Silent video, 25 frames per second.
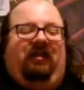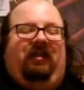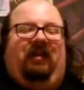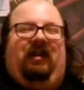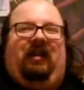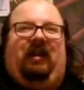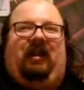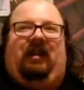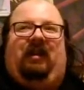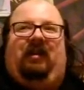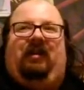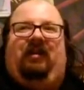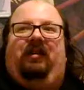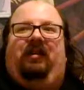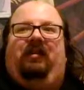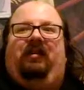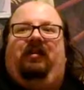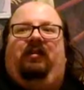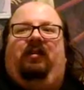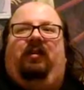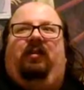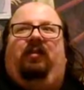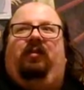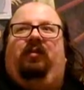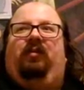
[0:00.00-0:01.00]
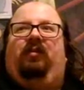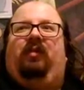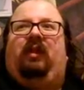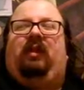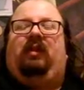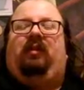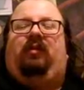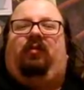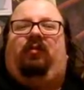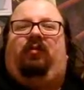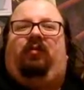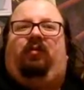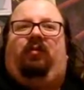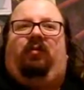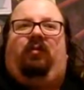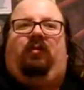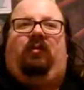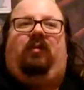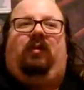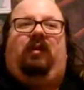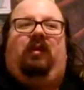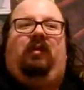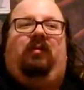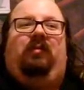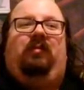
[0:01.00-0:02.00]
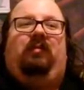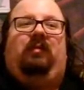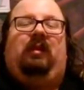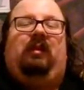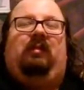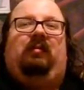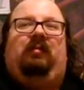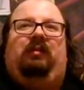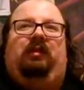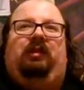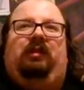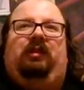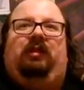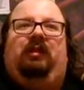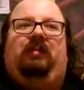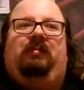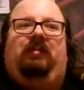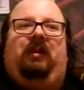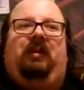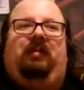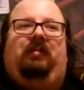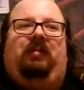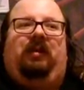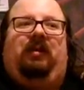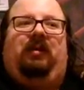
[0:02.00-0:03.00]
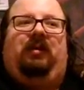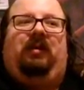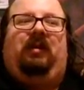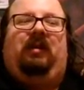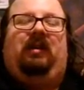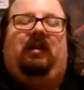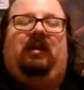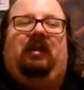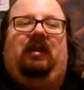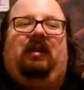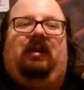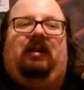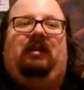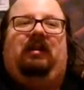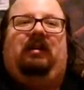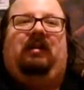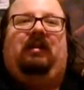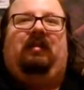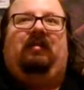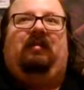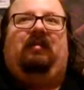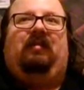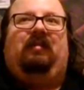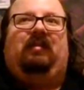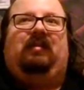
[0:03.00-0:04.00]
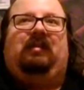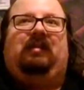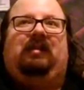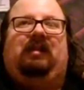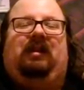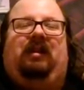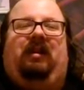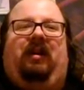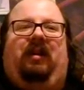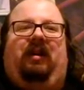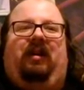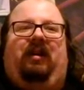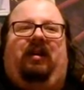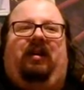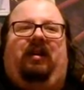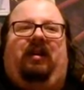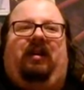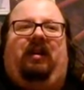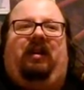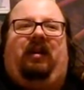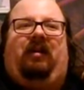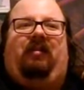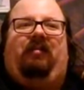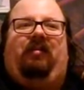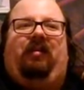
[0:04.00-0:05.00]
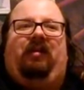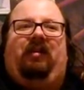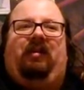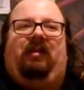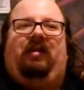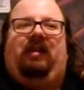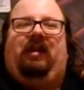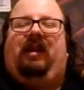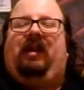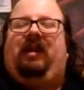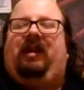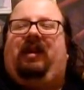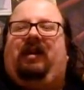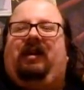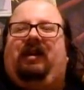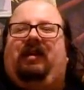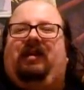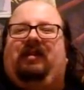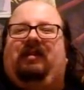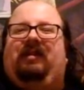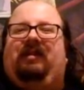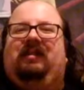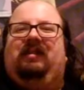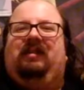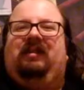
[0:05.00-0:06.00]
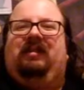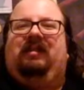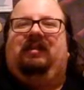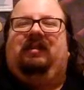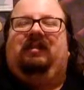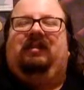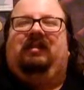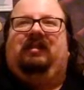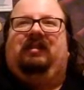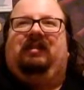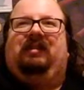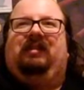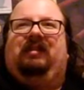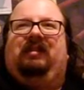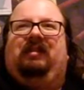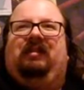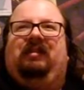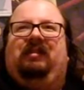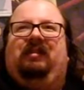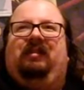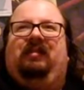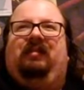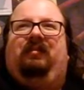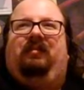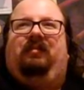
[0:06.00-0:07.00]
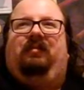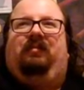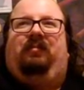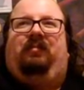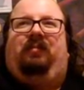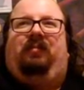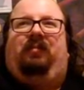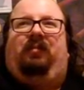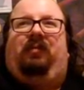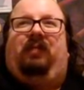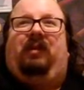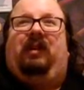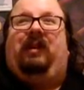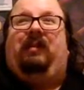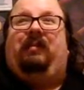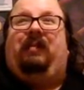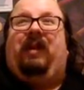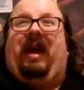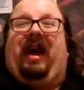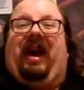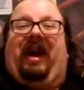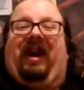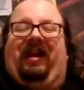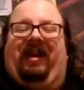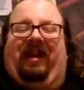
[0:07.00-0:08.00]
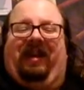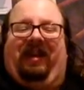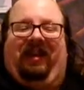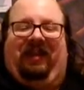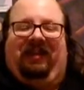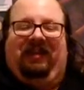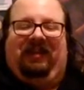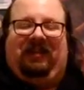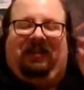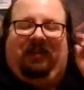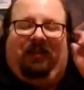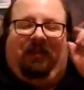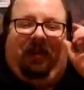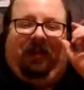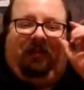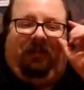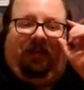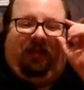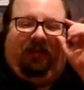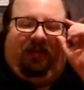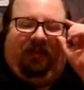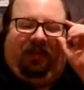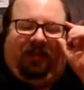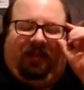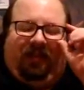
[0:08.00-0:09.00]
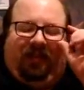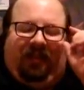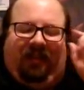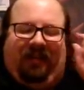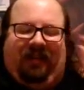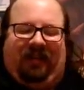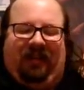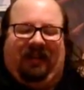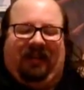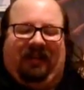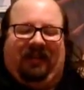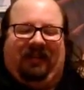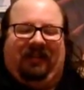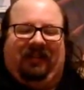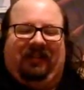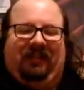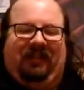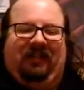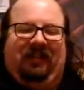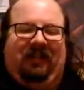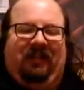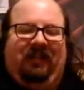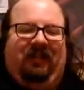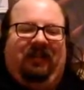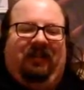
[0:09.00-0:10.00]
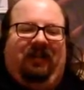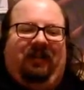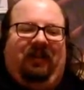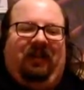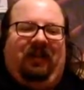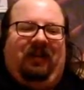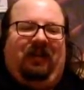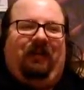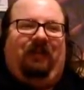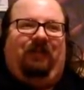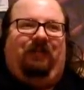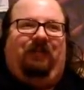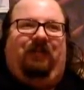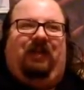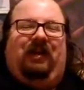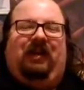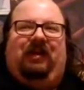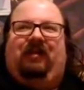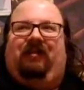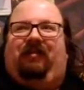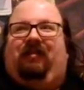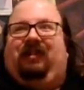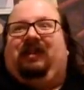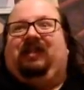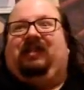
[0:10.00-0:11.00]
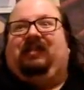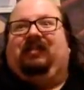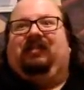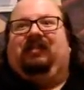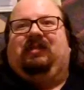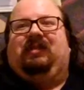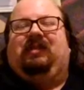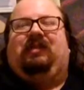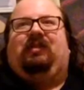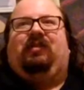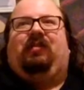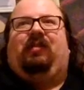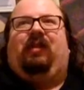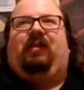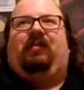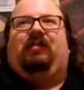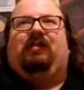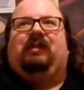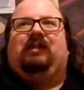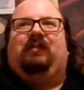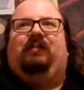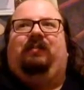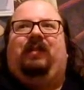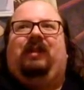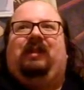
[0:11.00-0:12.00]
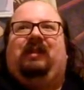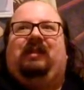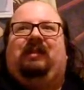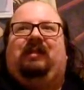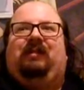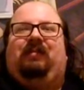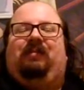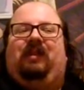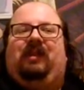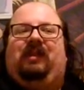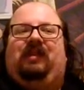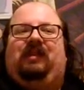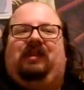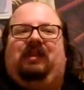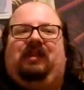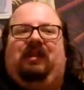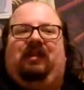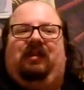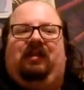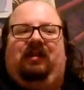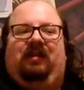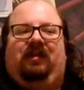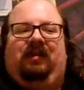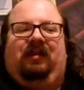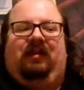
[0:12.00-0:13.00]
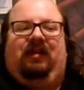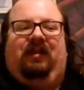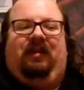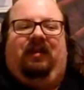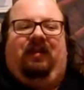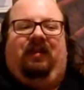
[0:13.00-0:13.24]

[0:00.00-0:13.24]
Like, holy crow, they were shipping them hard, and it was awkward and pretty bad, to be perfectly honest. But the rest of the story was amazing because you